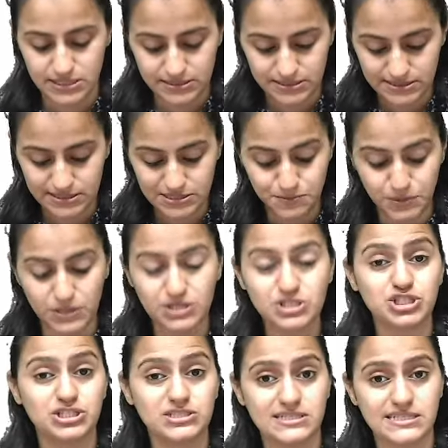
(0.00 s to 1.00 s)
This is
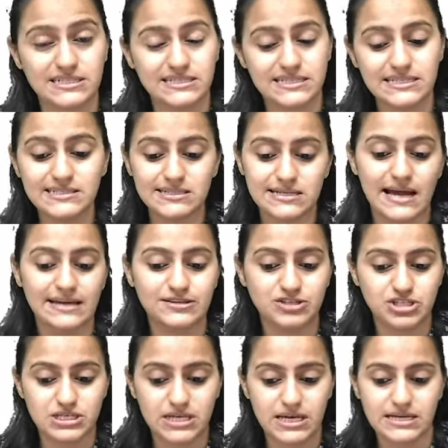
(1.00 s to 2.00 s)
Berger's disease,
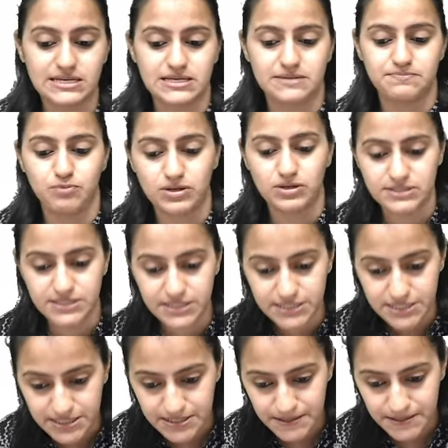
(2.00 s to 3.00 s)
IgA
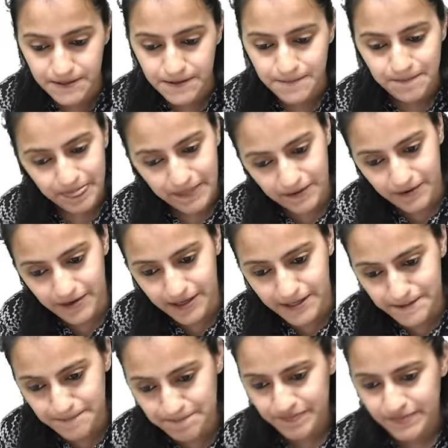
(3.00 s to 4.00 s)
deposit.
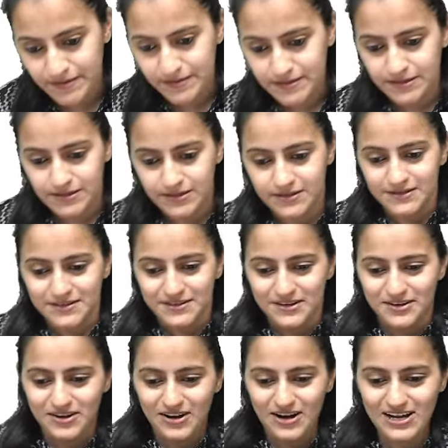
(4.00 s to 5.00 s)
Okay,
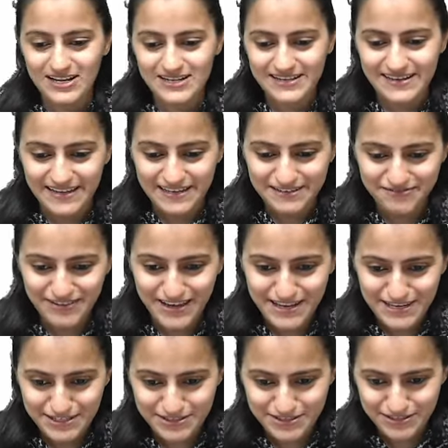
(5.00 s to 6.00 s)
all right,
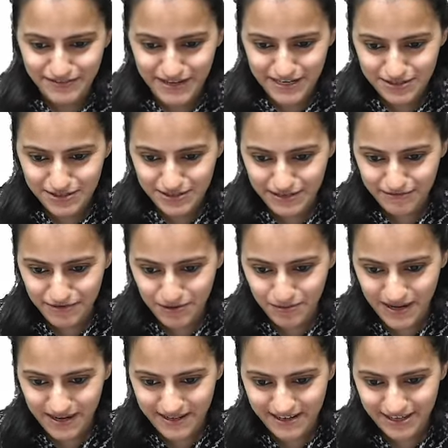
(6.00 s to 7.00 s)
very good, very good
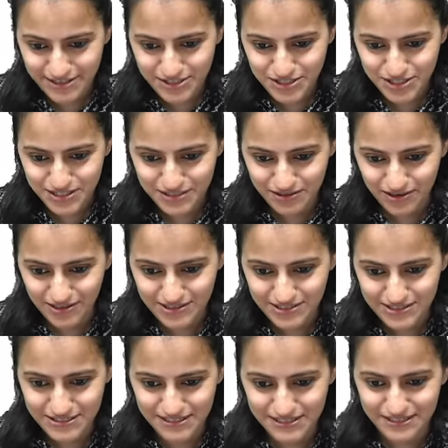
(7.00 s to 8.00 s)
everyone. Harshit,
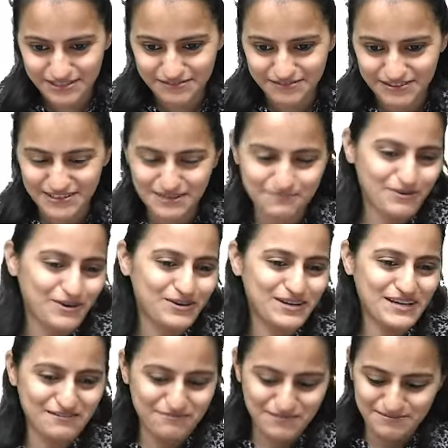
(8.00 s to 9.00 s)
Costa,
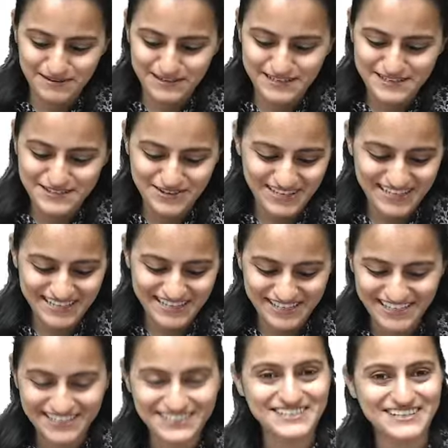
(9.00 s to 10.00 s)
Laboni, everybody, you all are
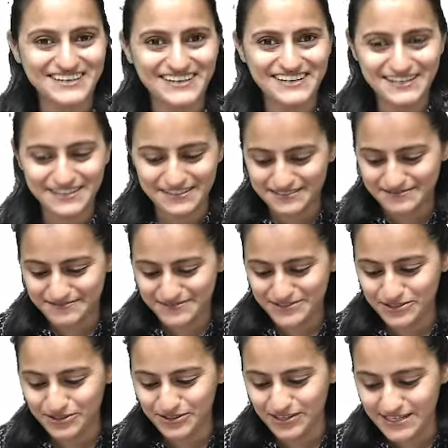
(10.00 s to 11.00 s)
great, right?
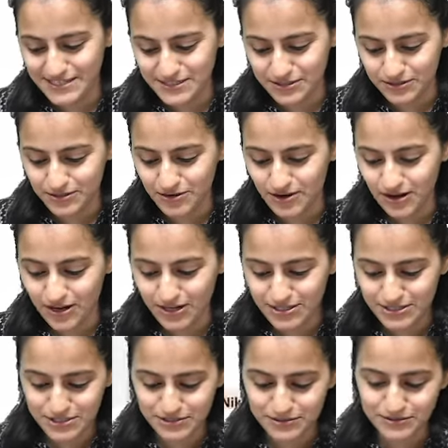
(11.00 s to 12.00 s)
So let's go
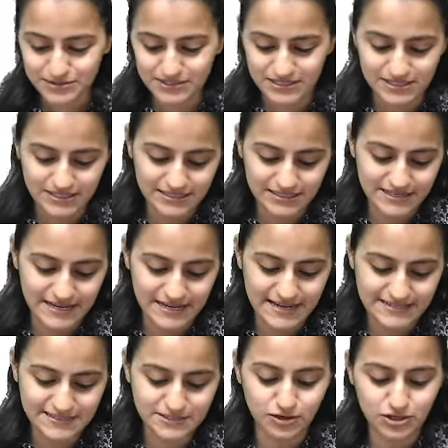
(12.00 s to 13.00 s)
on to the
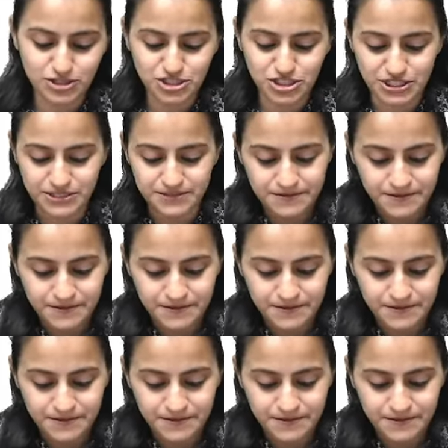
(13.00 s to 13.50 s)
next question.